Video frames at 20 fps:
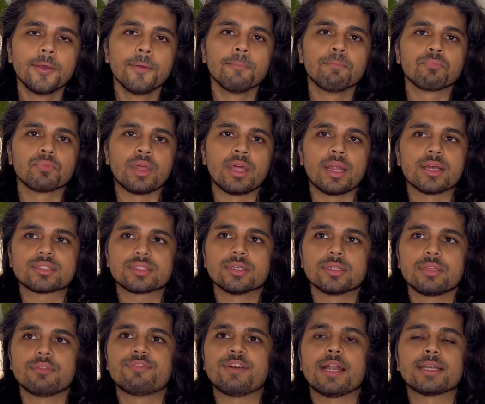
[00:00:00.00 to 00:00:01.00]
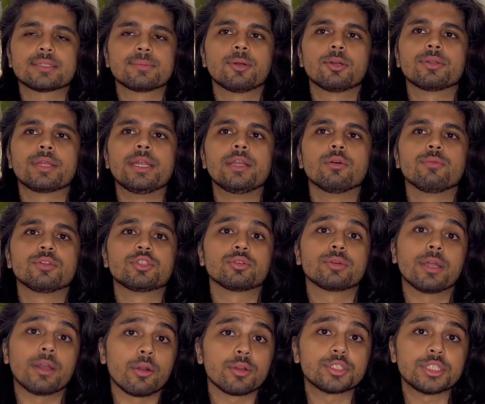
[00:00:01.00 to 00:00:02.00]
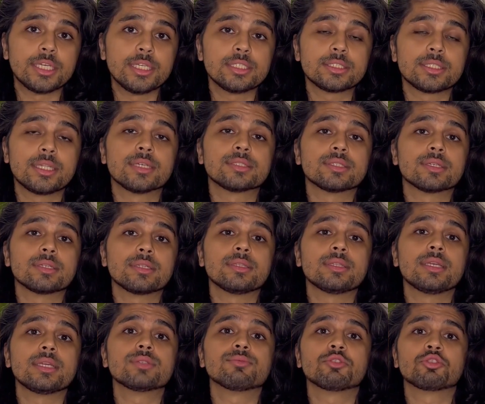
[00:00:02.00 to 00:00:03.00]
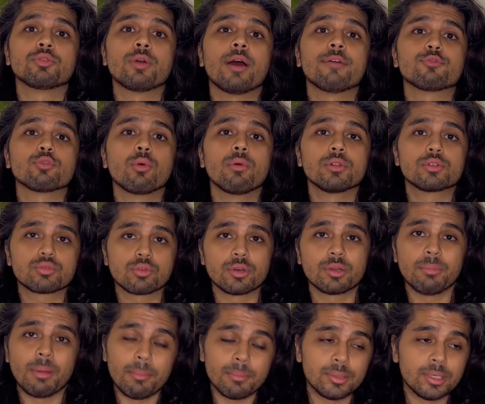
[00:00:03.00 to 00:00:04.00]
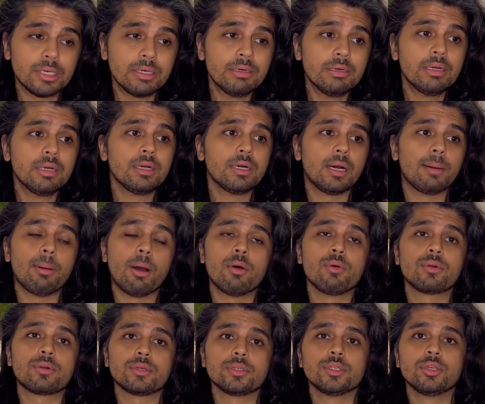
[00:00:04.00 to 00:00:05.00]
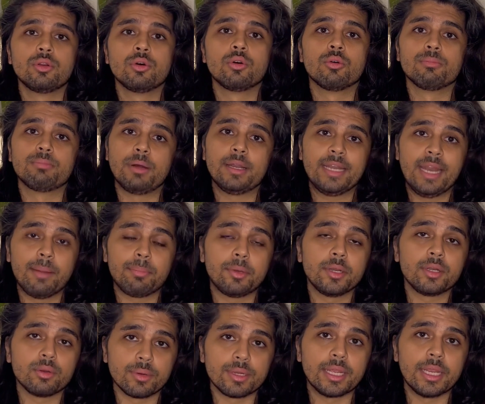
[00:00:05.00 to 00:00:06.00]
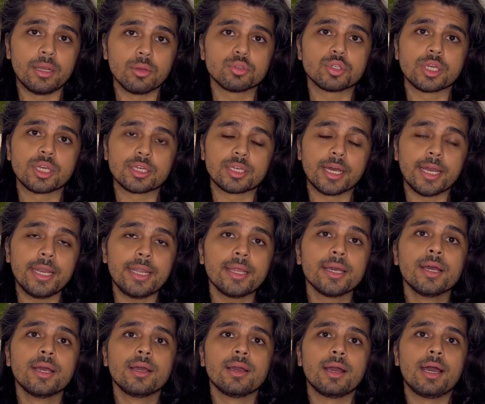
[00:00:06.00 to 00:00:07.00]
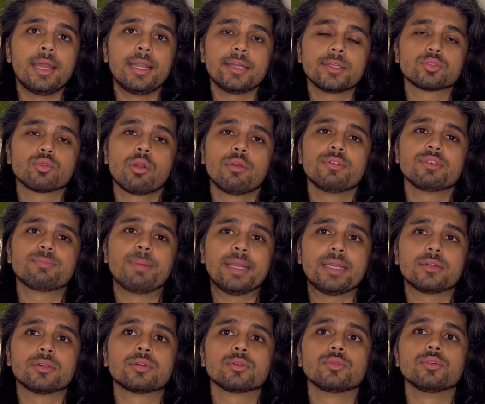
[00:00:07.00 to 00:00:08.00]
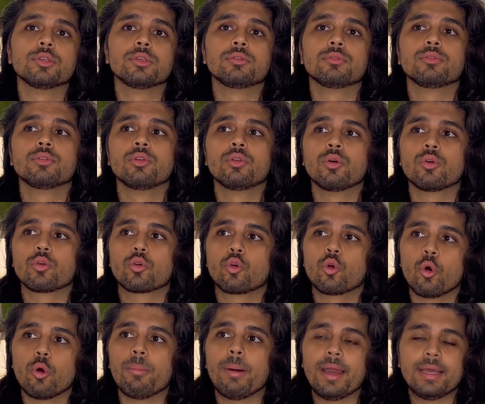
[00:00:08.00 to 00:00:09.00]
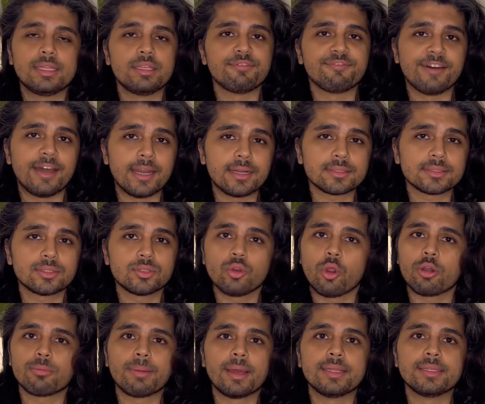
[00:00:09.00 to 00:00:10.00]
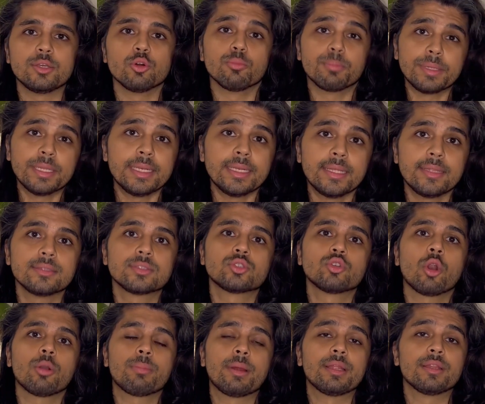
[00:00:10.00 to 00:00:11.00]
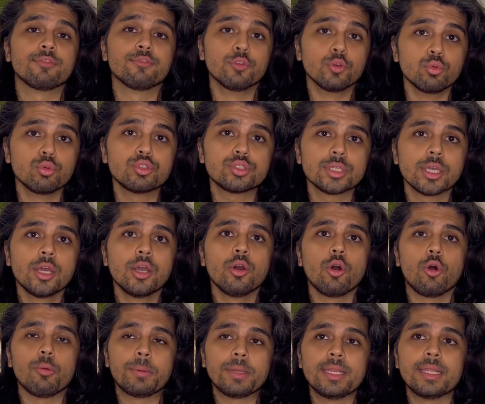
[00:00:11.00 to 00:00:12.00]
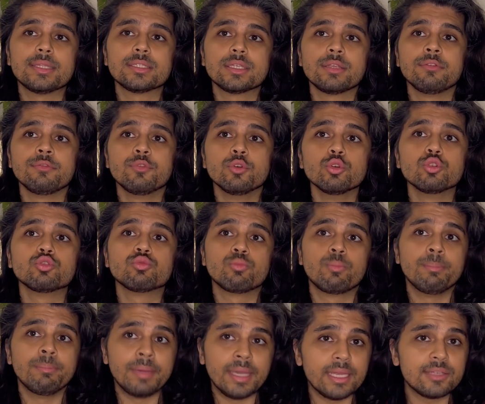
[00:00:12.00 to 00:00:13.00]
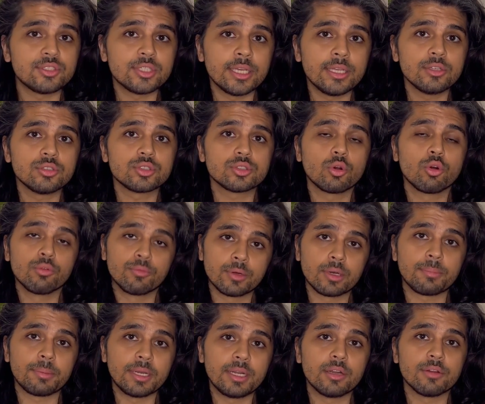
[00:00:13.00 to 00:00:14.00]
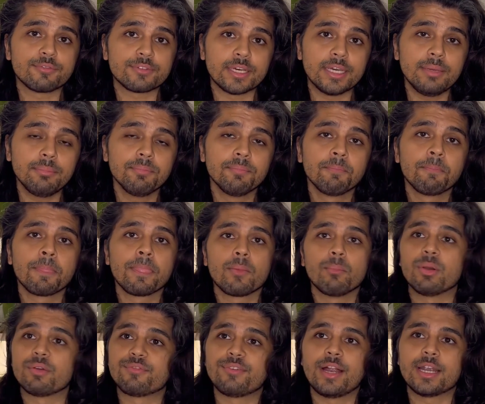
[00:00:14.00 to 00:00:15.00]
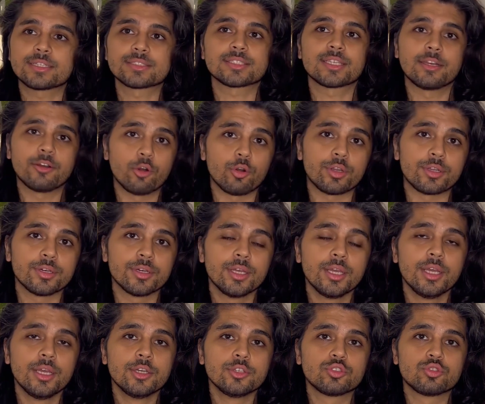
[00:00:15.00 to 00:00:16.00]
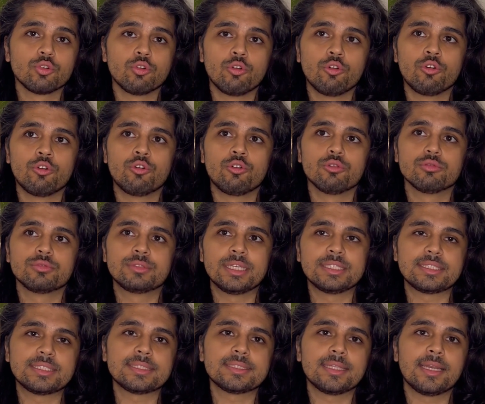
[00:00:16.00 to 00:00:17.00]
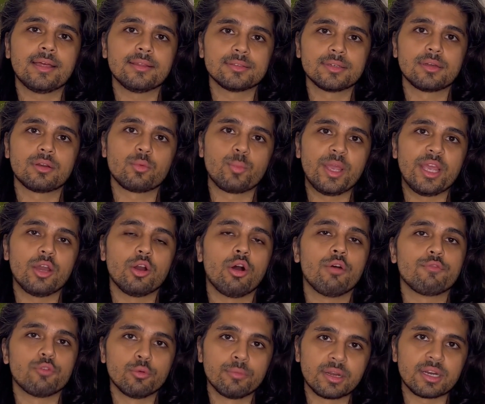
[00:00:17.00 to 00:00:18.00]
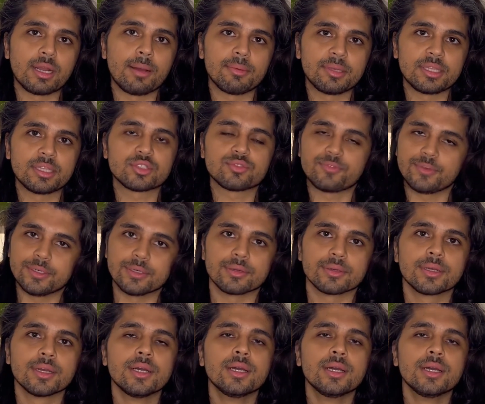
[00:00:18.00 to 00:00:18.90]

There are certain facts about keto which you cannot change. There are certain things which you have to also remember about, adapting to a ketogenic diet. And it is always better to, go by the facts, not by the opinions, not by the views. Opinions and views may change over a period of time, but facts cannot. So this is another way of overcoming this fear.